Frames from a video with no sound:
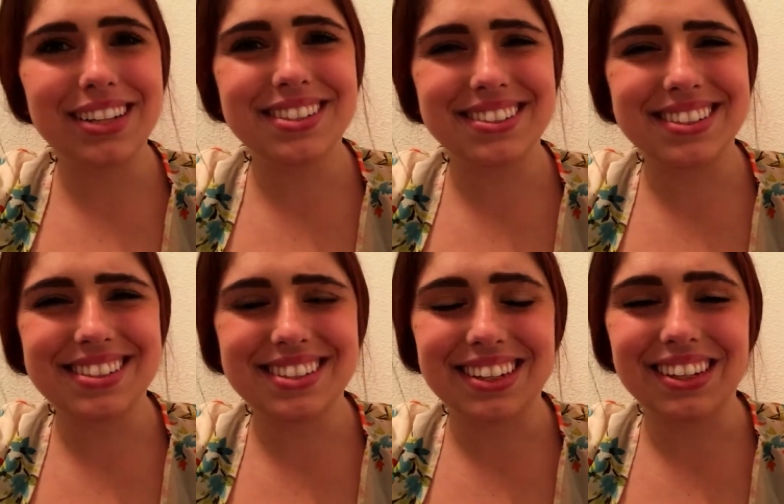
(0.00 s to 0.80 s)
my
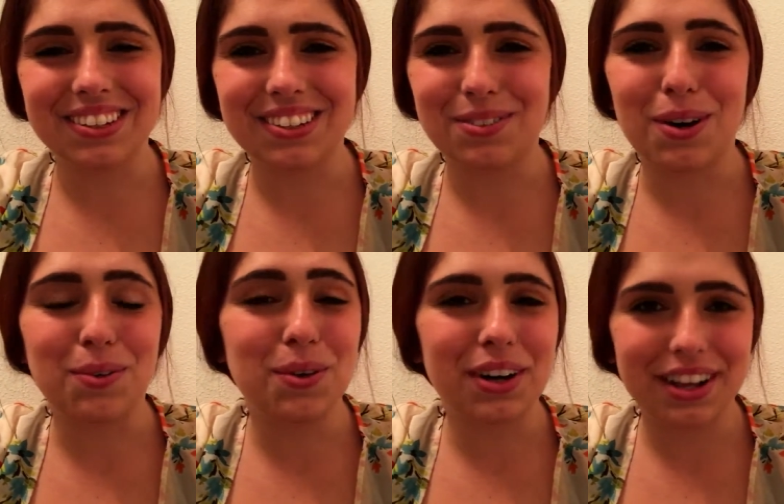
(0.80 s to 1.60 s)
students to learn
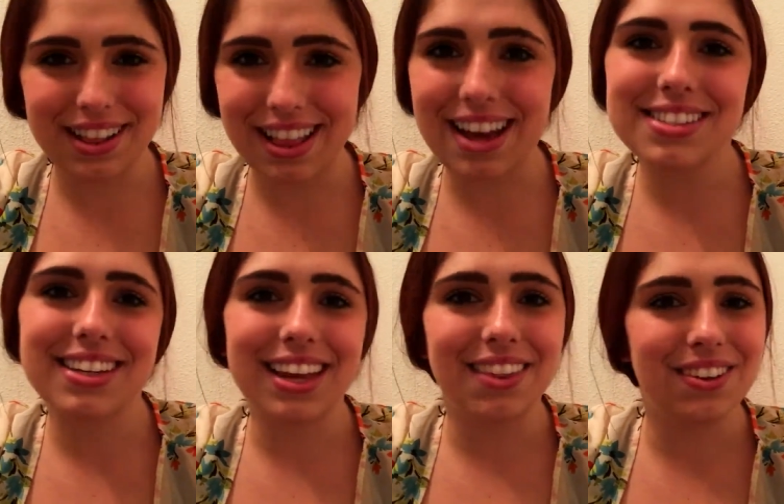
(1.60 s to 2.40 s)
while we're in class
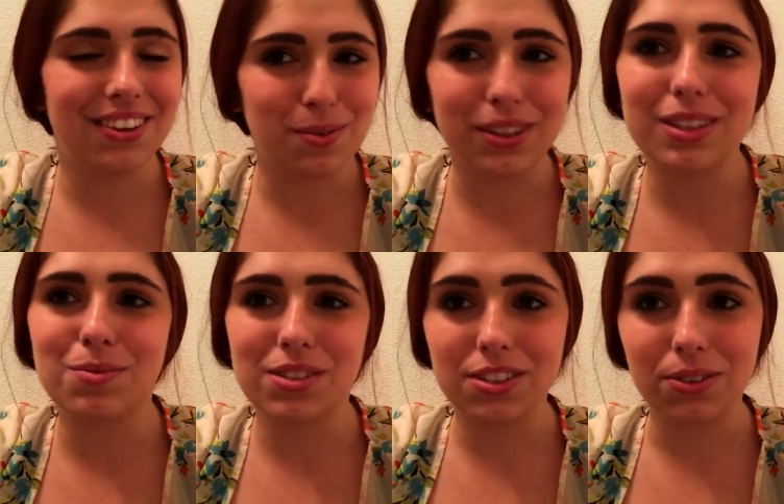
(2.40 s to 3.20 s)
together, and I want
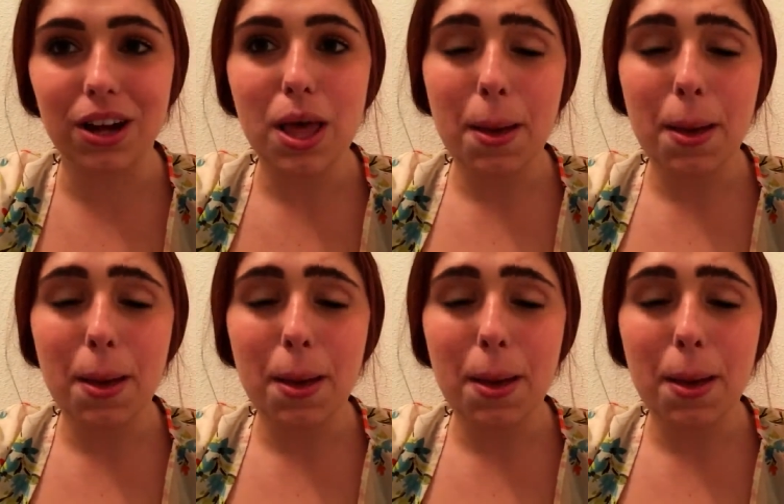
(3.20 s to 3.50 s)
them to